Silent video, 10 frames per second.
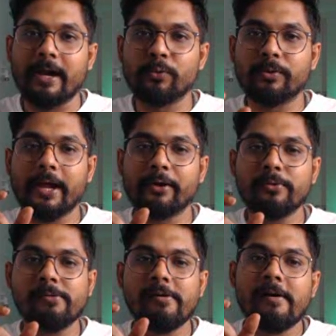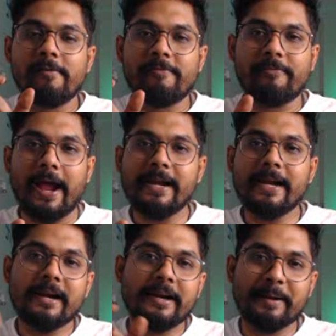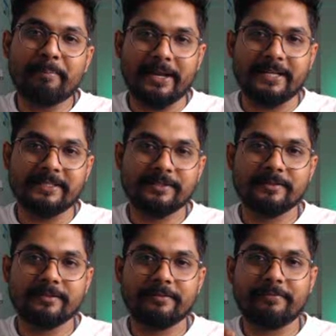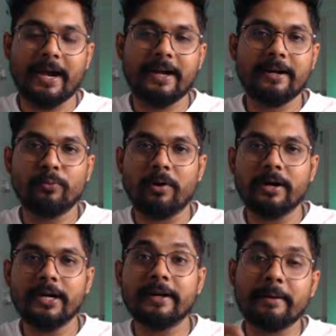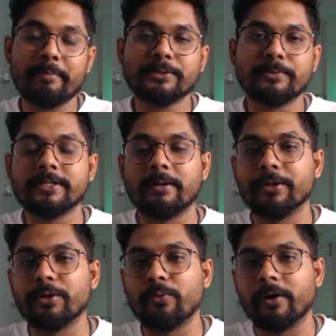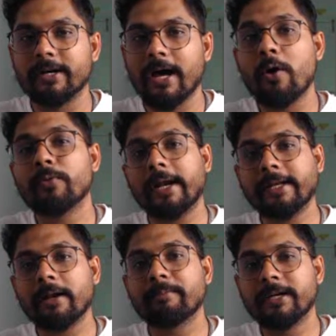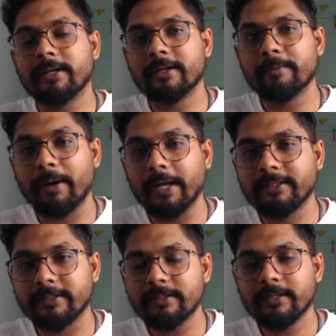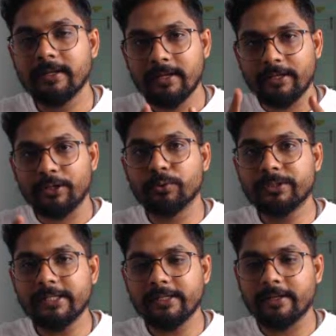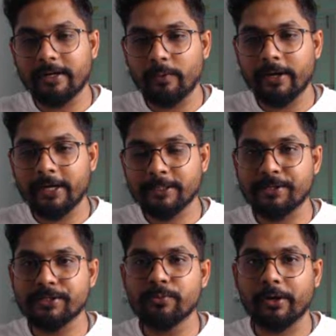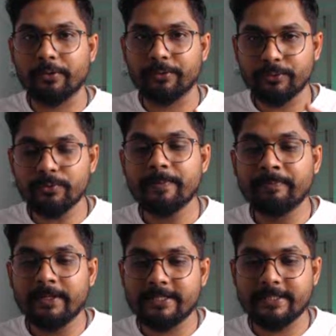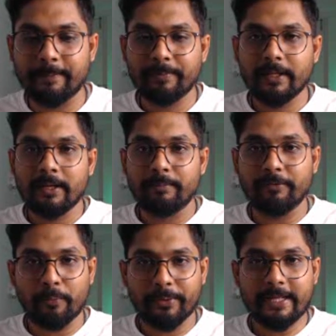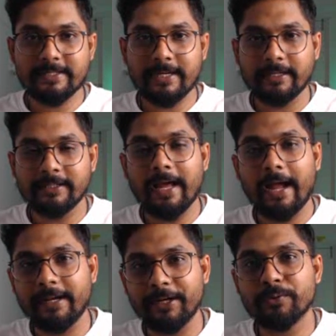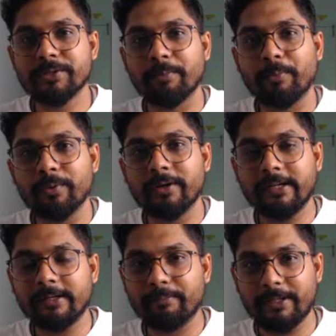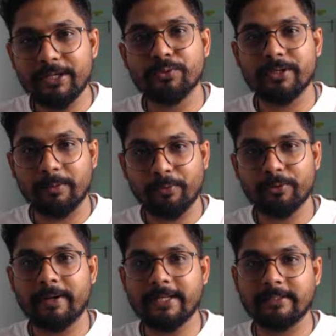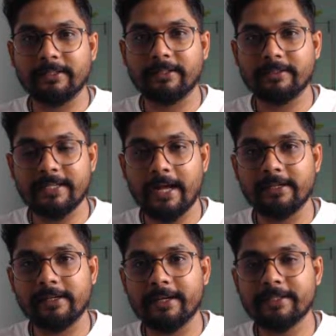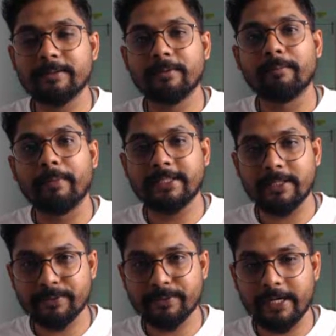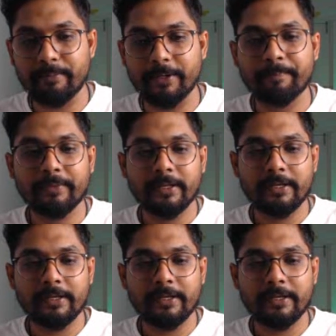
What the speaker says: and you would like to find and replace, find a word and replace with some other word. How that can be done in Python using regular expression we are going to see. Before we get started, I need your support. Please do support my channel guys by subscribing.